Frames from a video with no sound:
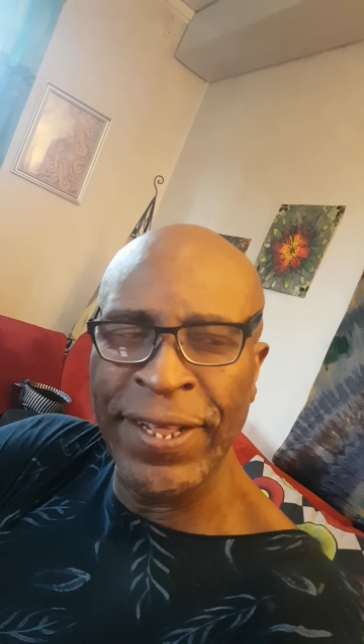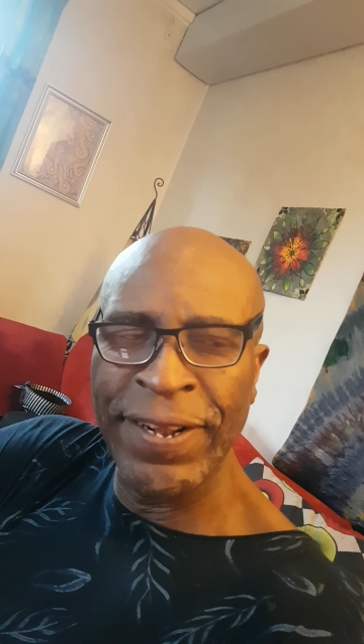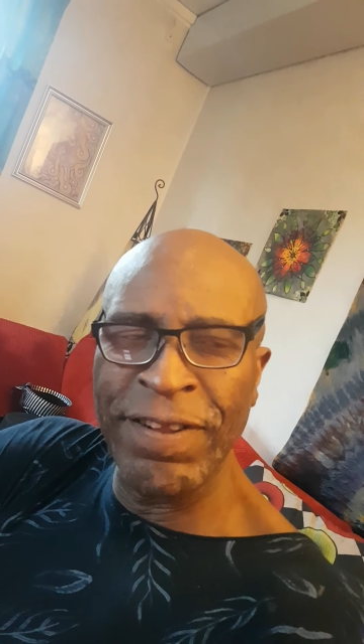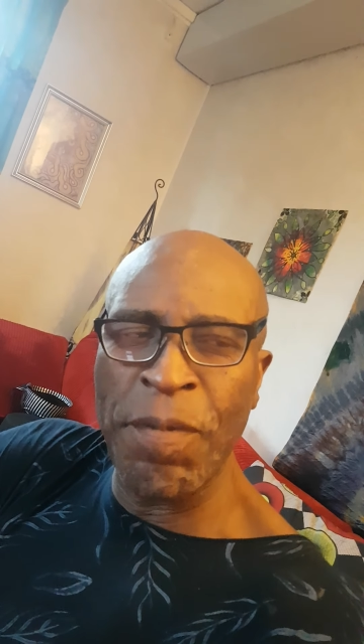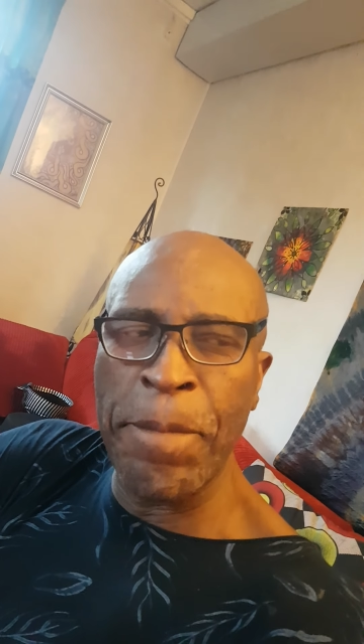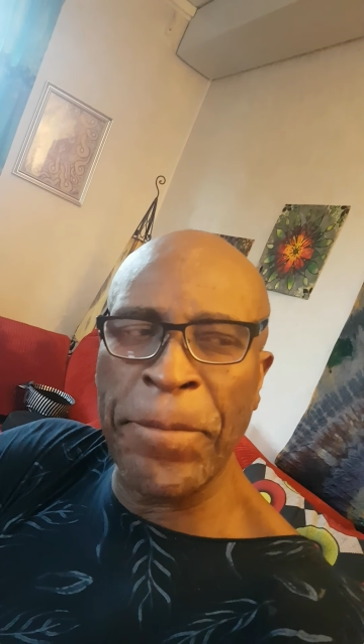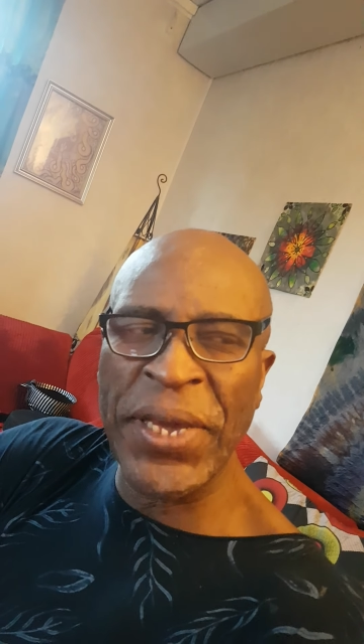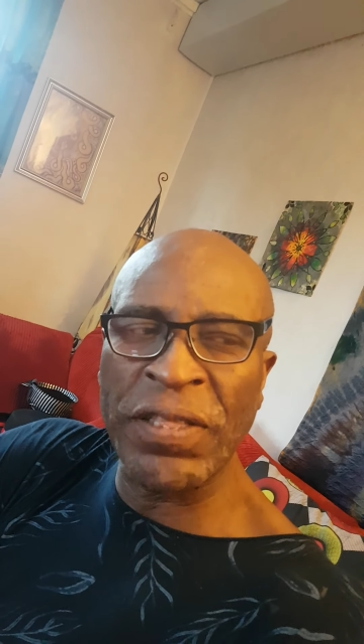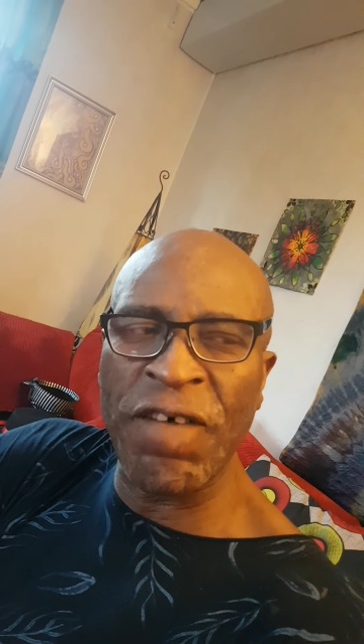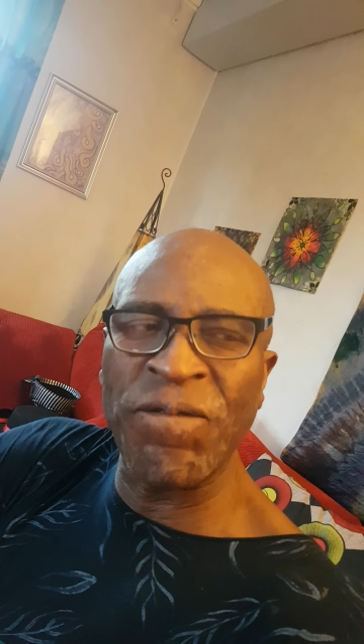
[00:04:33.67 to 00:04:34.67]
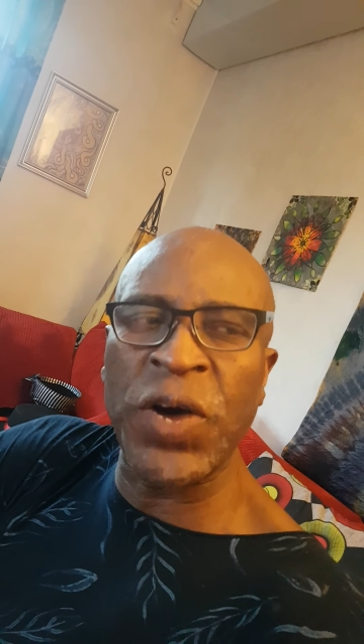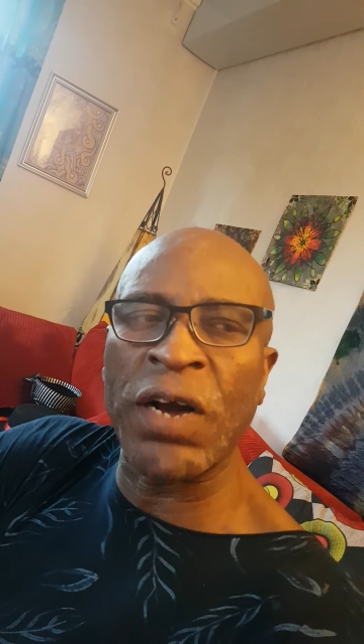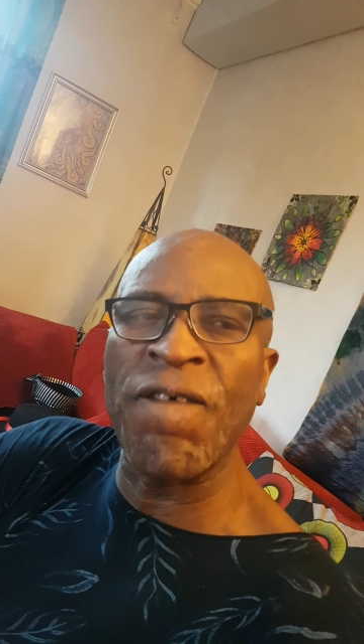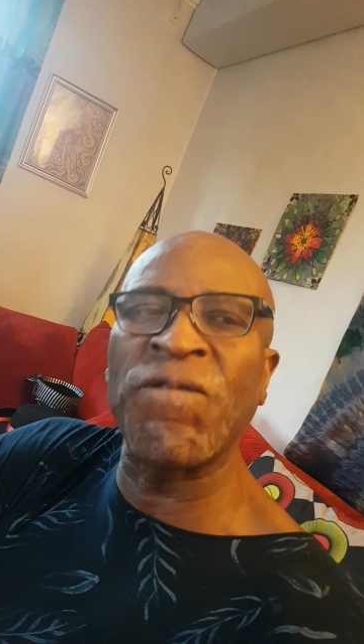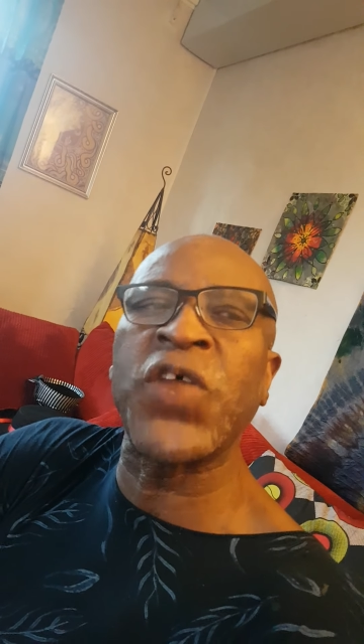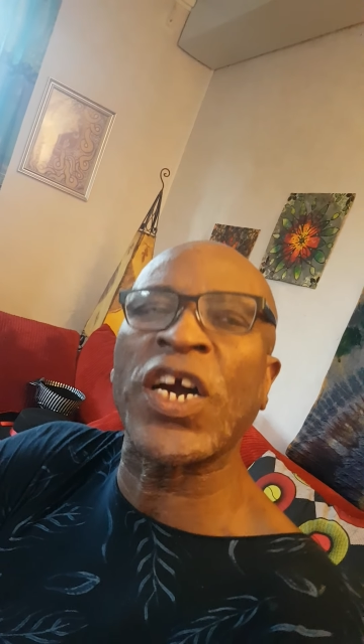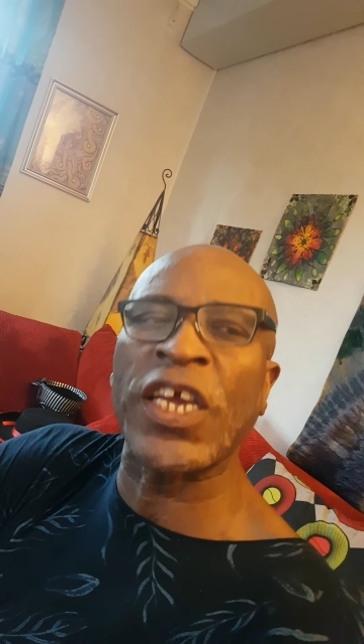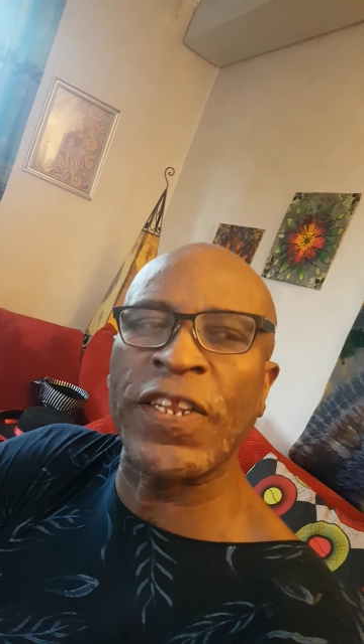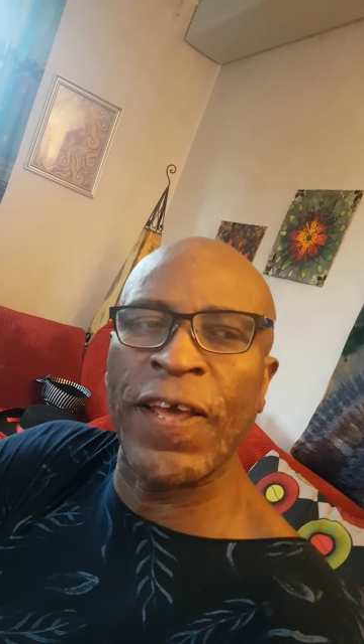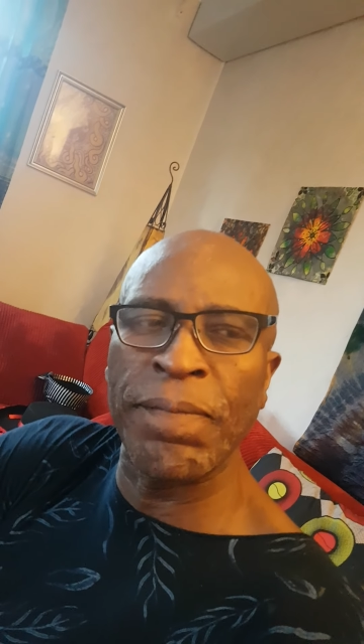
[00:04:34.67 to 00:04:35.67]
Little piece of fucking fuck
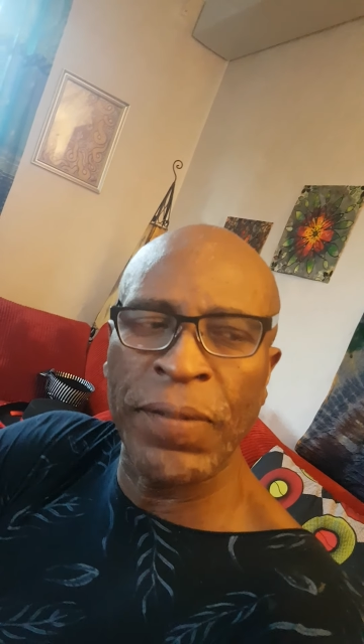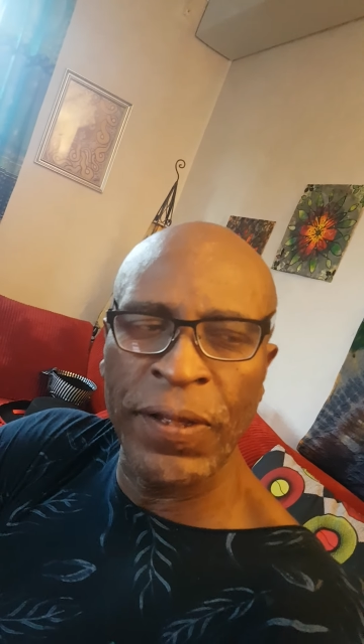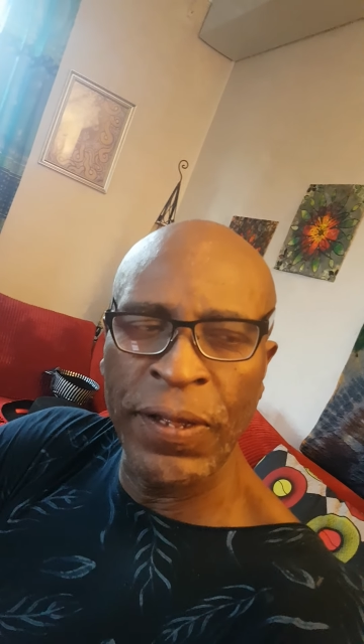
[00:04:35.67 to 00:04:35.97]
at them